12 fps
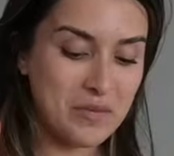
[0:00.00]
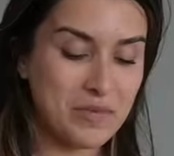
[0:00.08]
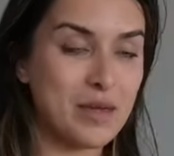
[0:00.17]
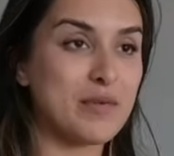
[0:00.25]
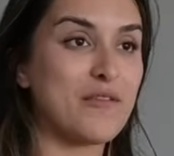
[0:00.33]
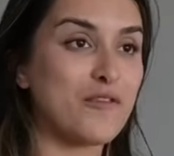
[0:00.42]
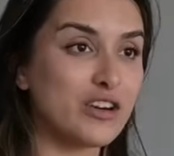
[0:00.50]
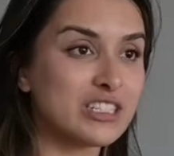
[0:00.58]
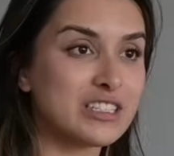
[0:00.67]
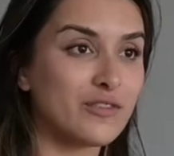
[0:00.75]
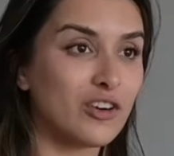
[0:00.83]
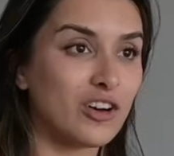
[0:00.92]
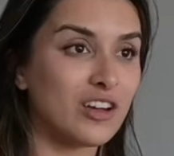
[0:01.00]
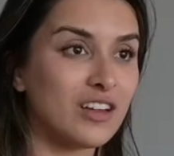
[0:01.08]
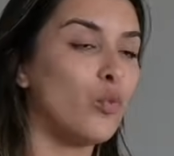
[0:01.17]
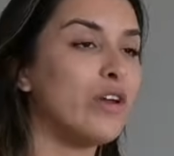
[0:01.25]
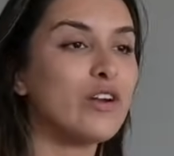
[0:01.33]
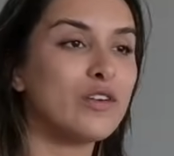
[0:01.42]
Baby, first of all,
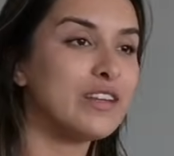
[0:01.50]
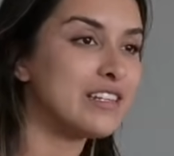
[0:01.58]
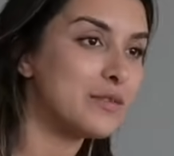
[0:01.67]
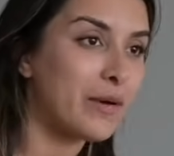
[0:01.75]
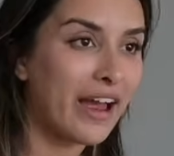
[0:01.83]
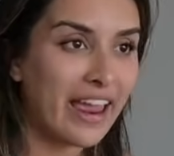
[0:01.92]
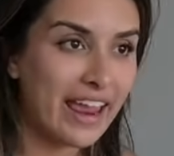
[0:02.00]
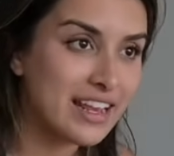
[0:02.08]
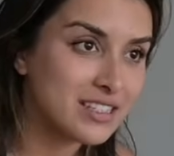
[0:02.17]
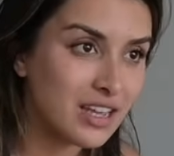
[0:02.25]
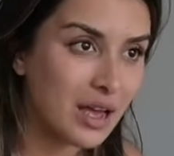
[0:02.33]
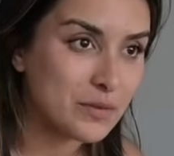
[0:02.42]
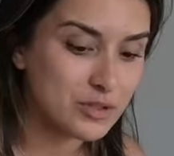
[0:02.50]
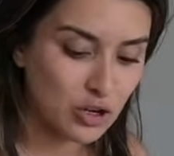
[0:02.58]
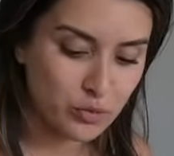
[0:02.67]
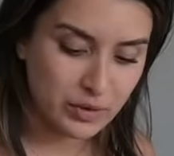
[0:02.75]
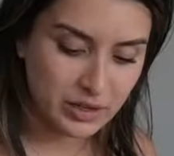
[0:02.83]
we don't need to buy Aesop soap